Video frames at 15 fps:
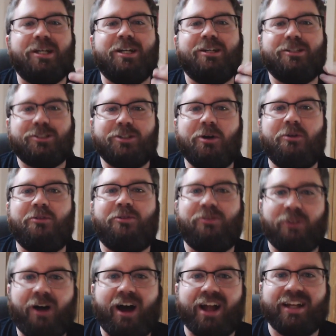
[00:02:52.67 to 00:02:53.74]
so
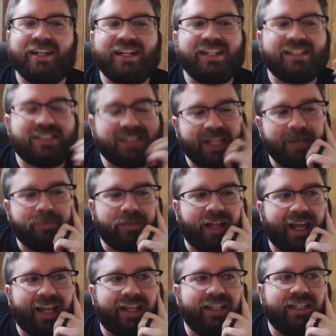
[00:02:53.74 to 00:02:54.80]
fun, and it seemed
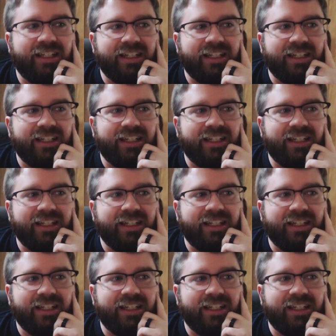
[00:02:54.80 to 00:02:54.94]
like